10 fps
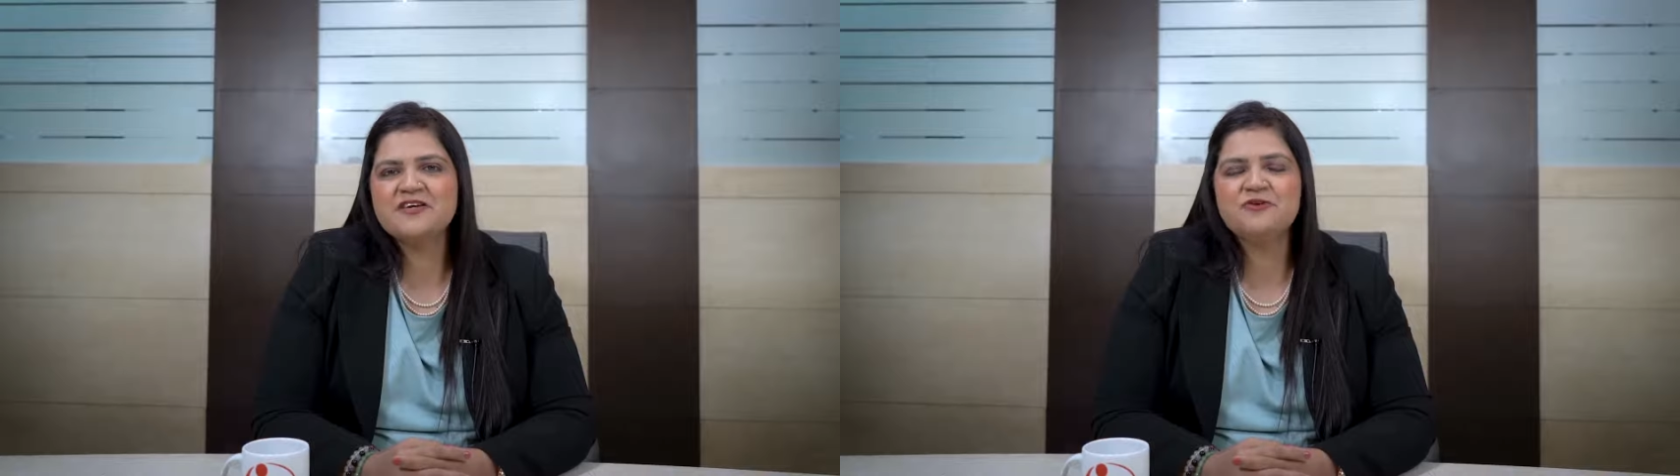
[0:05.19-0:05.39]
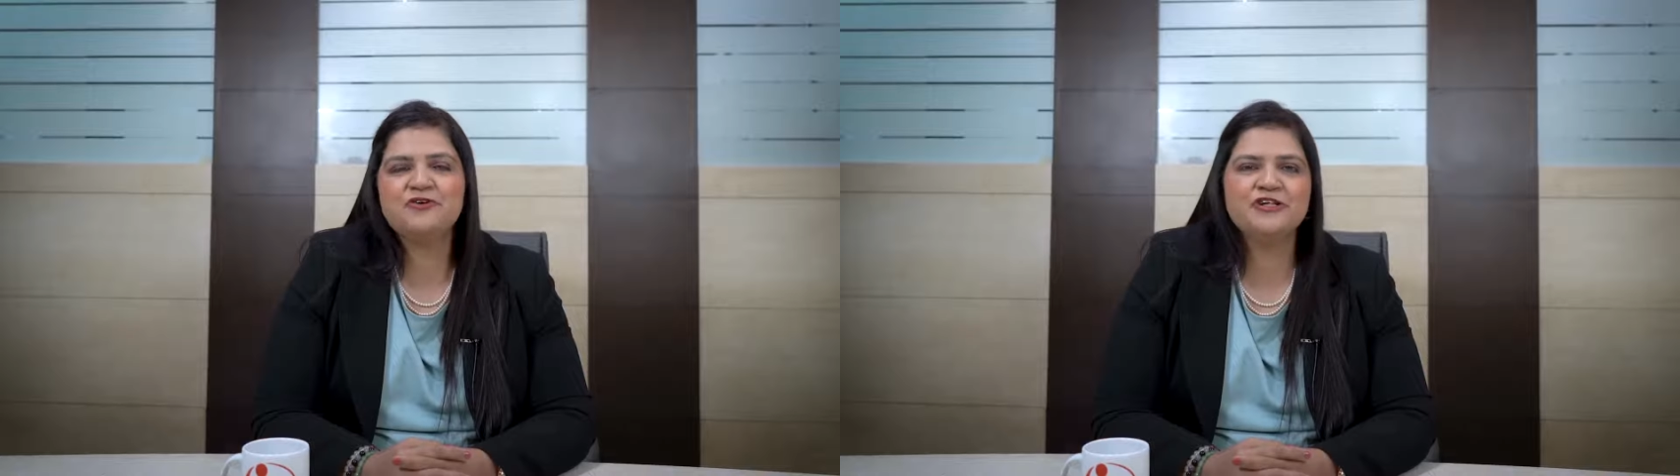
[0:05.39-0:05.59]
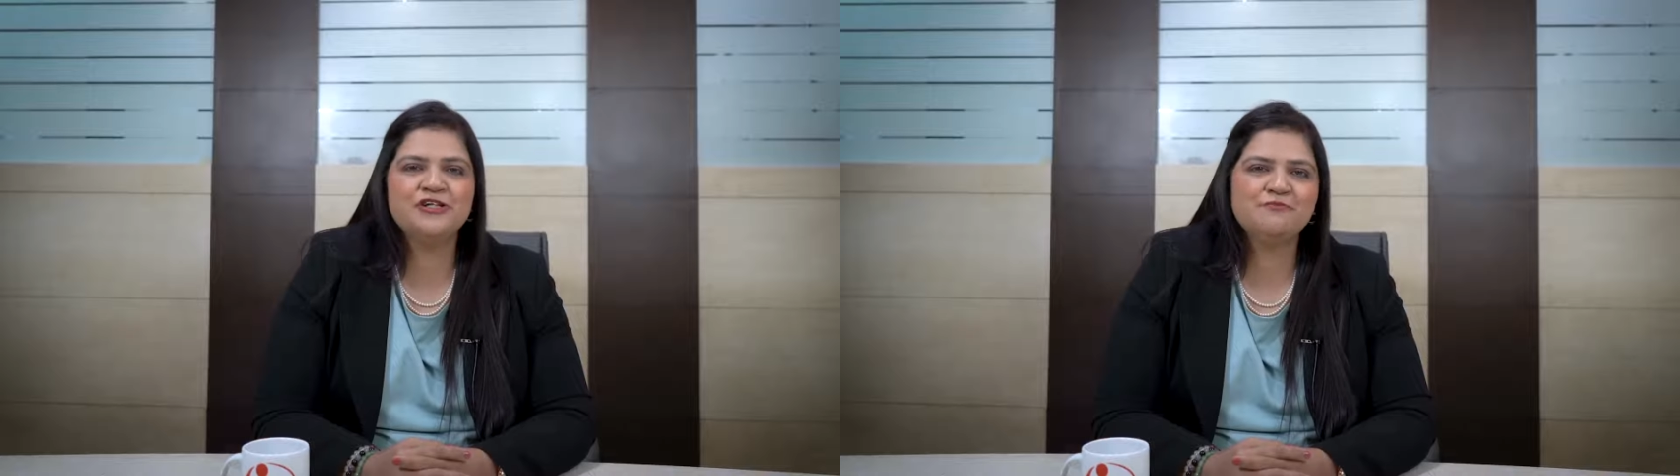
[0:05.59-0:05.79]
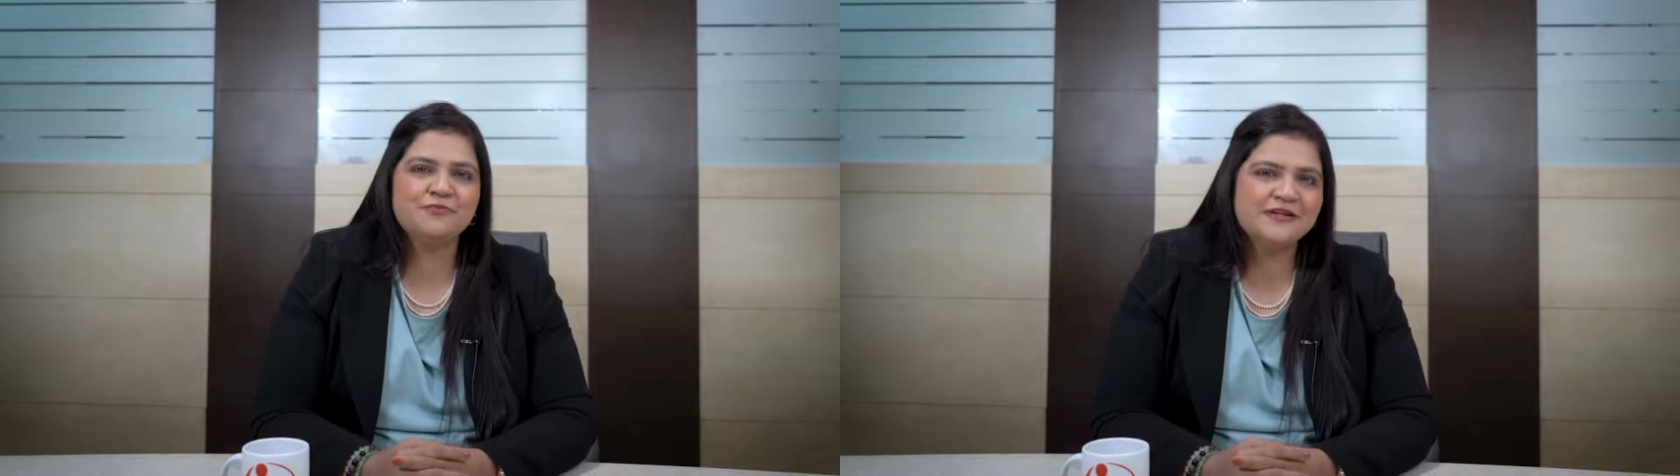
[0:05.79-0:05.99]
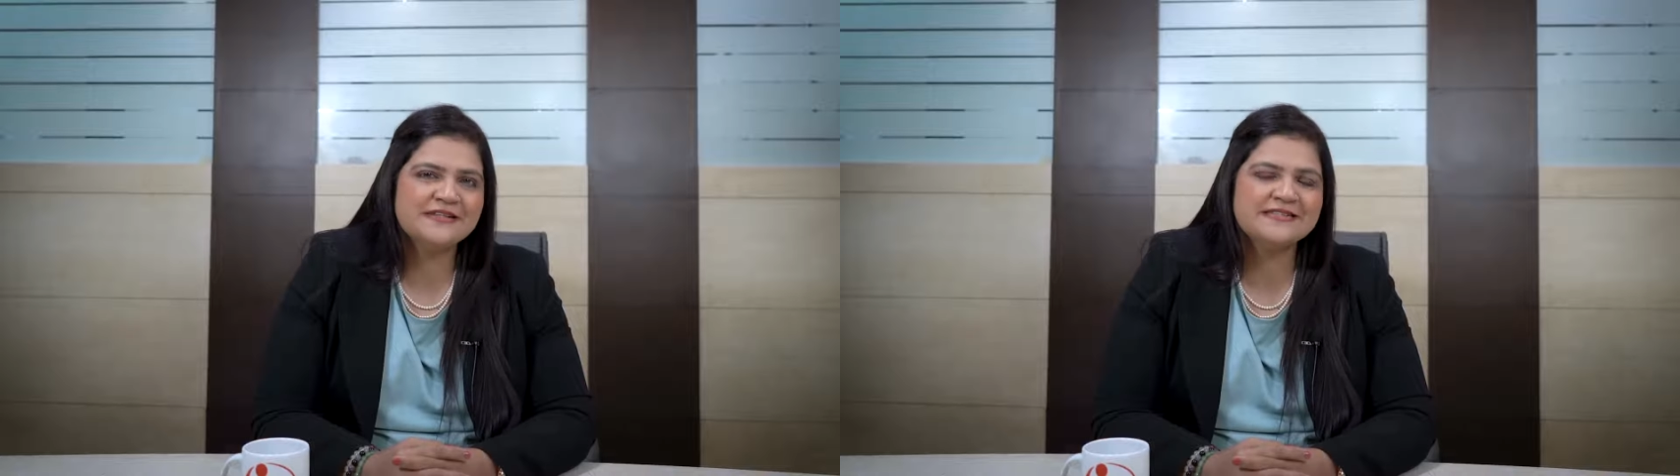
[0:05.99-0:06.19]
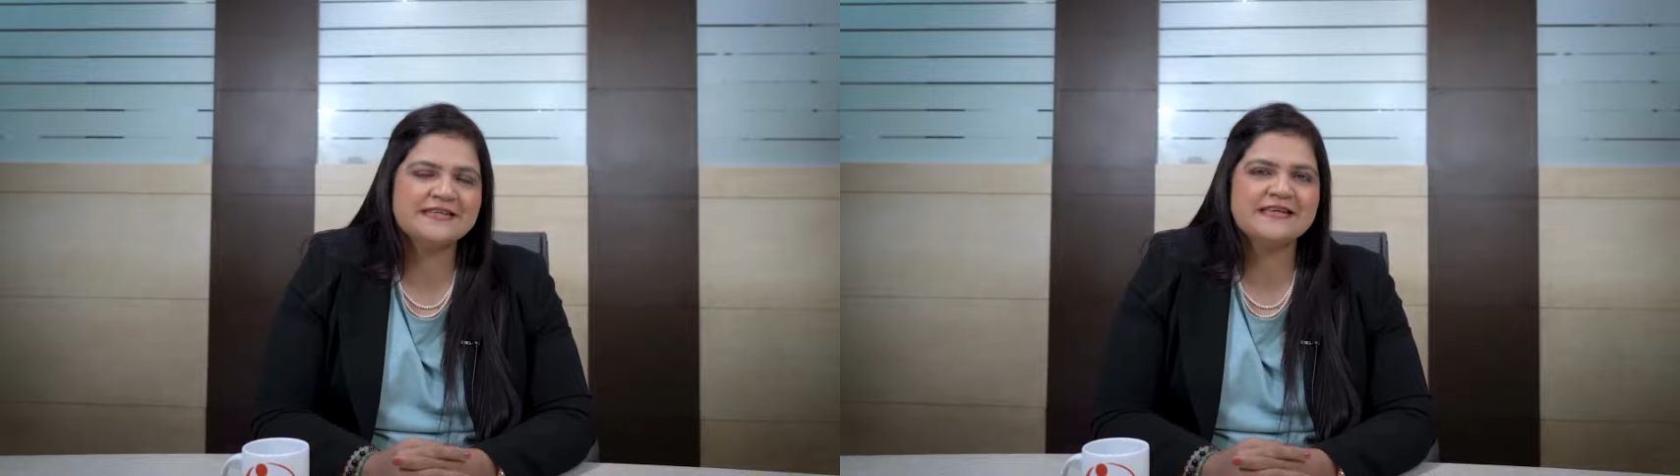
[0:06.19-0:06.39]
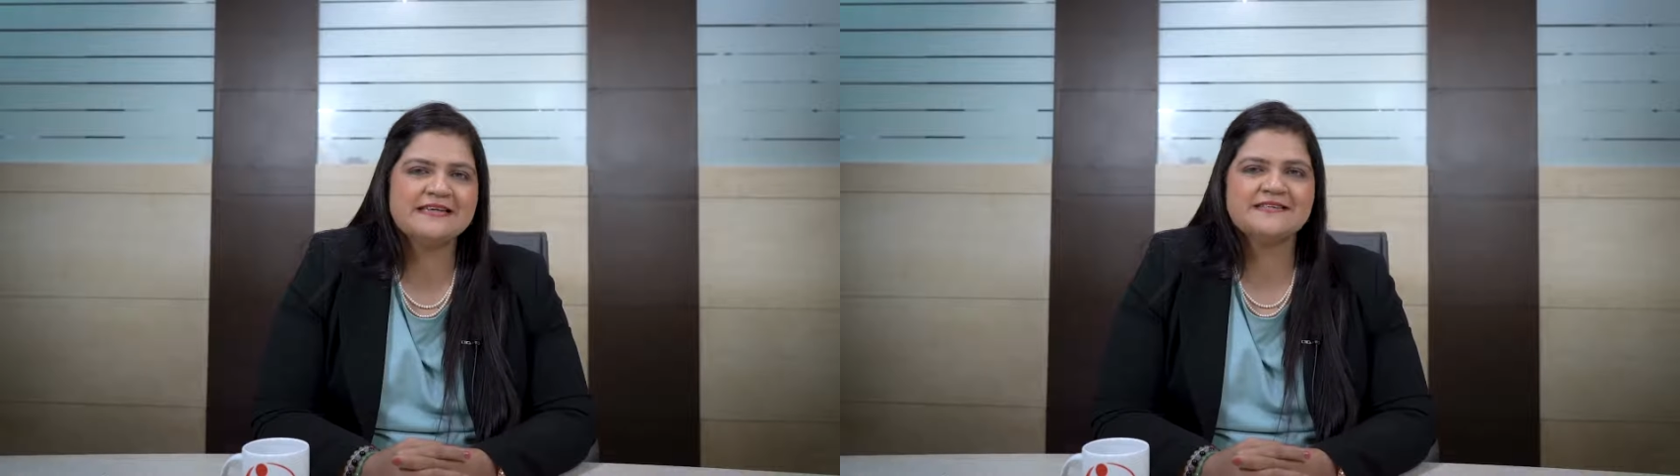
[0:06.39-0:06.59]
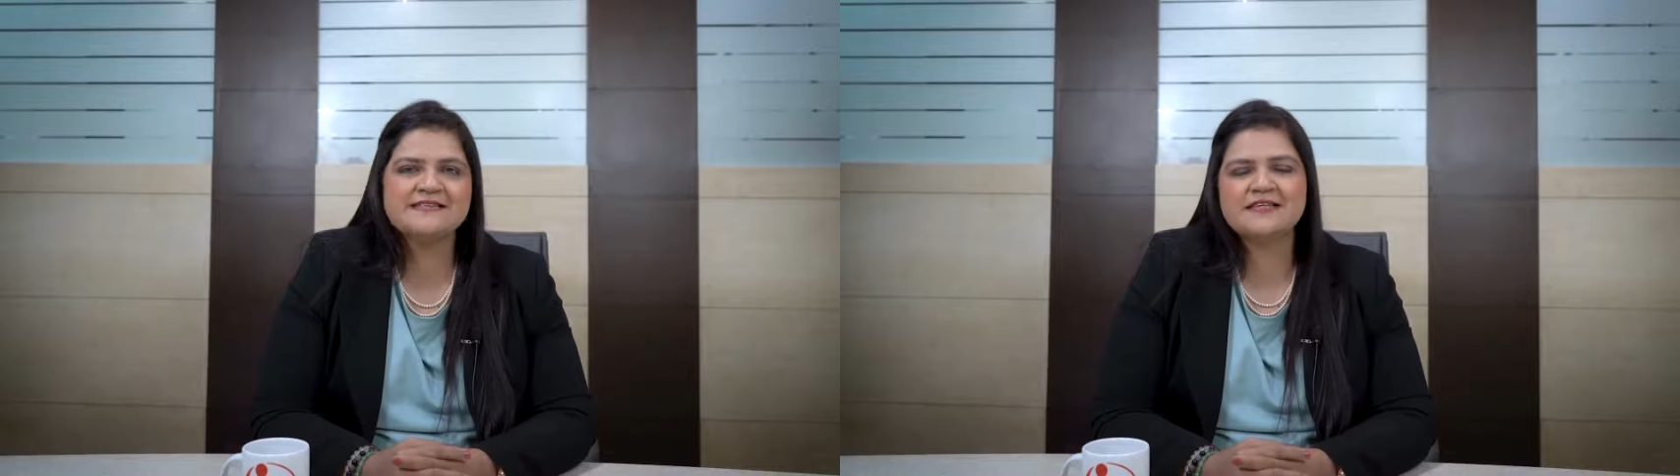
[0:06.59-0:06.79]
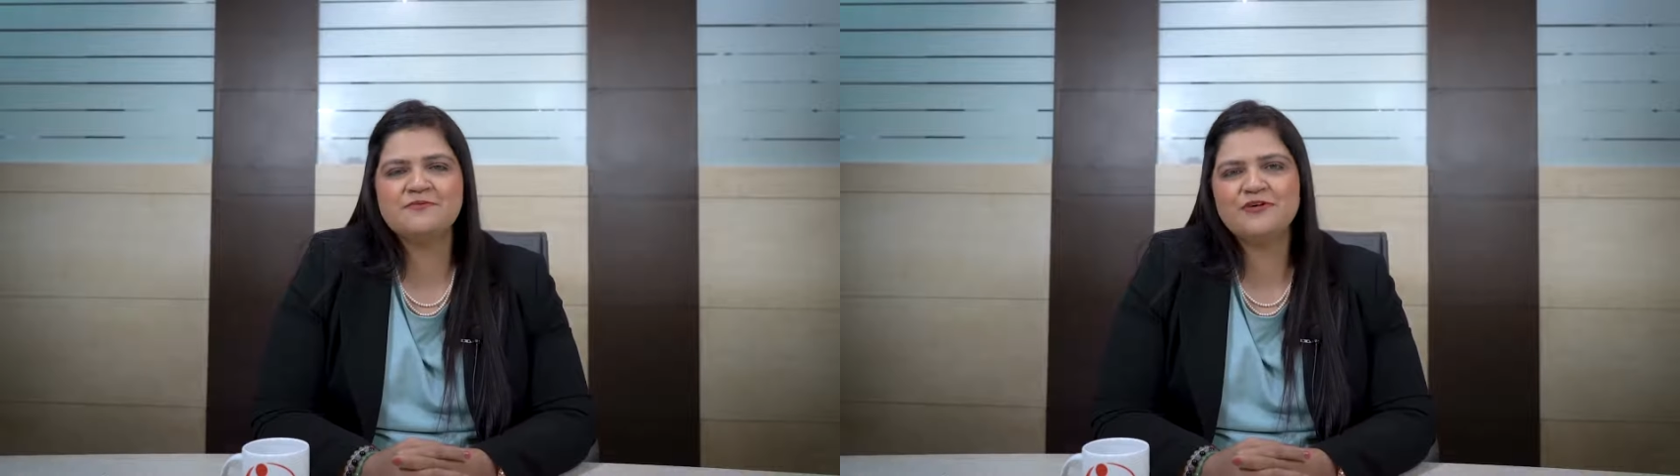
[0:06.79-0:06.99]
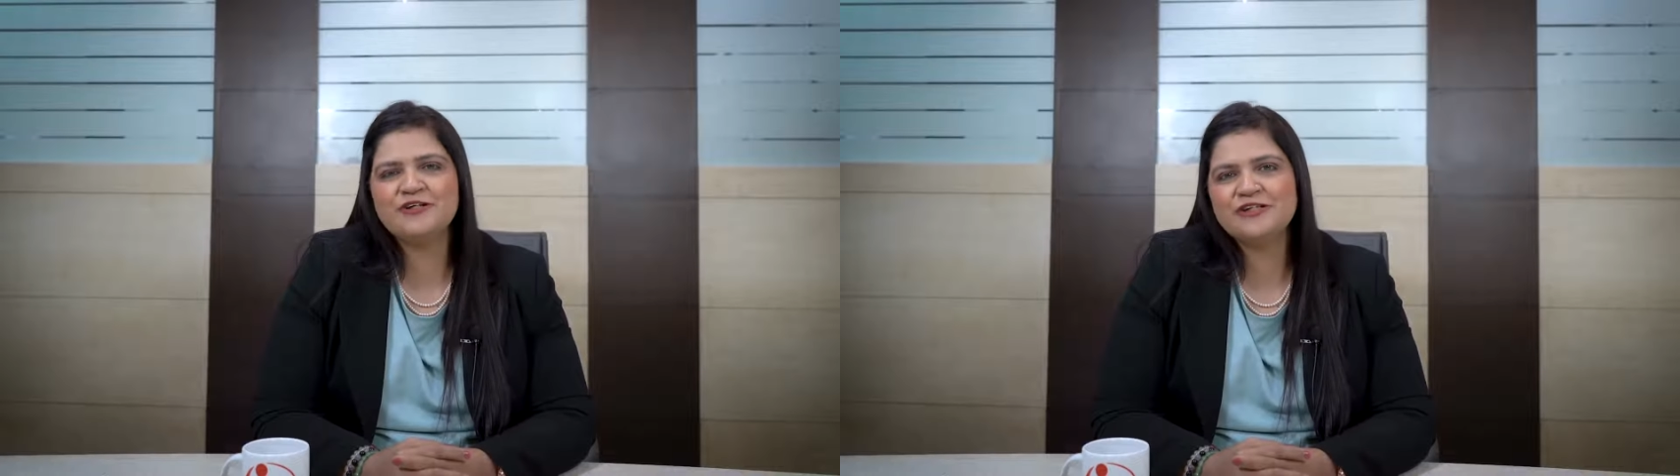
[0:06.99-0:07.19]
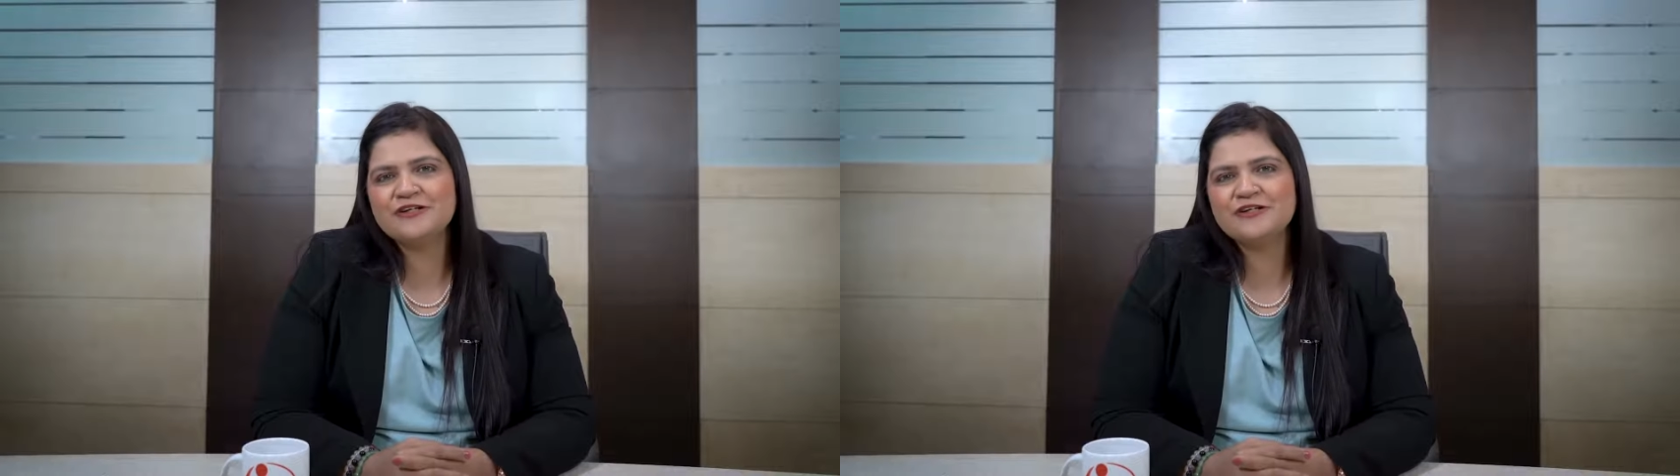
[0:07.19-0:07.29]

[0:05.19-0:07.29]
immigration policies, immigration